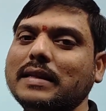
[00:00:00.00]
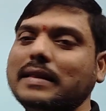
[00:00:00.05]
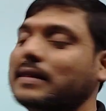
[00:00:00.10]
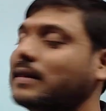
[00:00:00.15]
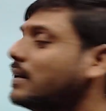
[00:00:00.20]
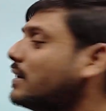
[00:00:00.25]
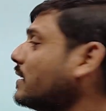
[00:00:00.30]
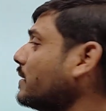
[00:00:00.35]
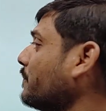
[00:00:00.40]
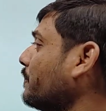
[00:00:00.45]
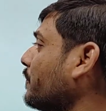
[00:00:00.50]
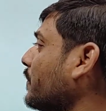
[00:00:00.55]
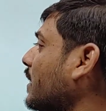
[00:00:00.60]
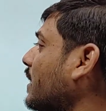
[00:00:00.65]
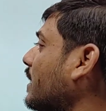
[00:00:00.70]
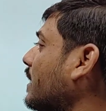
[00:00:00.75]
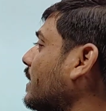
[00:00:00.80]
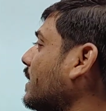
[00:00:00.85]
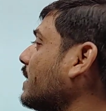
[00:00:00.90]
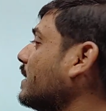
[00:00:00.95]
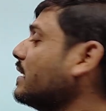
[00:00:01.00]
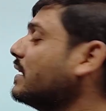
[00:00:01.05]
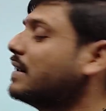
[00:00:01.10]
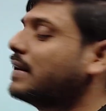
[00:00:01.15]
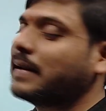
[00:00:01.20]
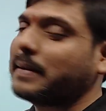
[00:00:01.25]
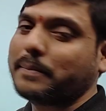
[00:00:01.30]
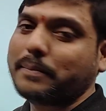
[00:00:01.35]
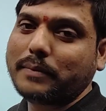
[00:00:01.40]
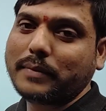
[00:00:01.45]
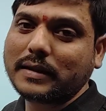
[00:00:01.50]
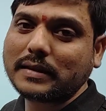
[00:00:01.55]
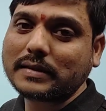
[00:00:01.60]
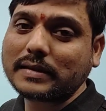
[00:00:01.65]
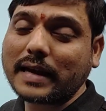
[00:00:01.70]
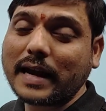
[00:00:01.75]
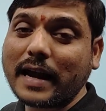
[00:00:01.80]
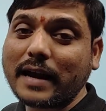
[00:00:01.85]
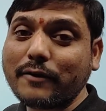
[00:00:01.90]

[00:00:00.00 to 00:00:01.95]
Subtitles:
in the real numbers.